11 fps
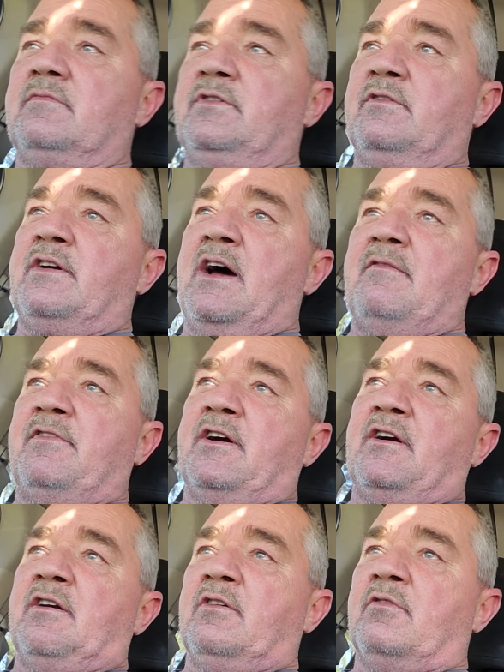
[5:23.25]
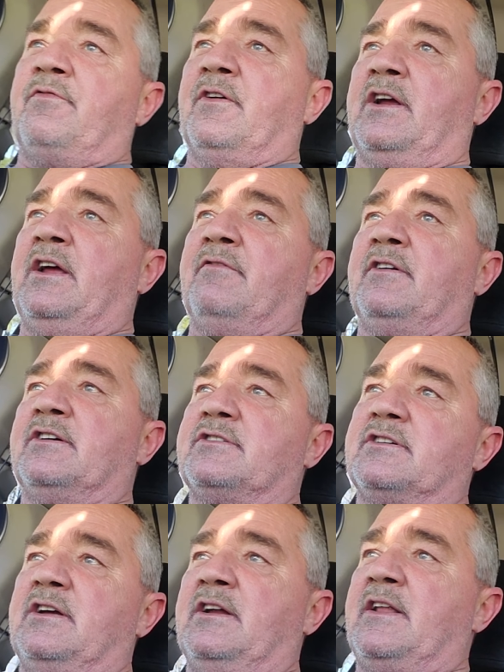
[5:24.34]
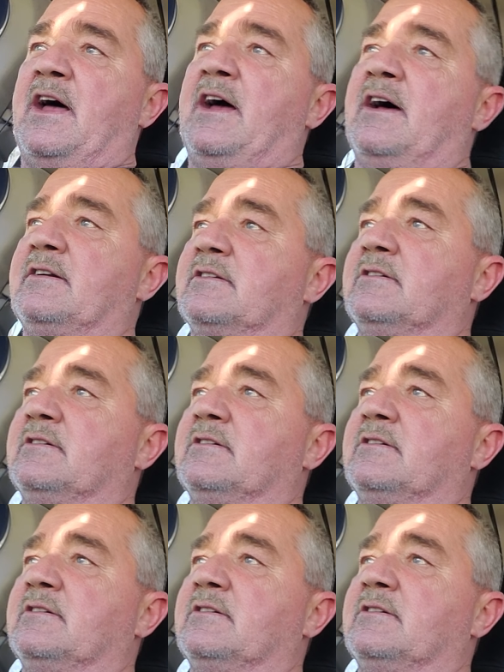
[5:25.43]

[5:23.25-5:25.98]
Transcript: you've got very little forgiveness in that,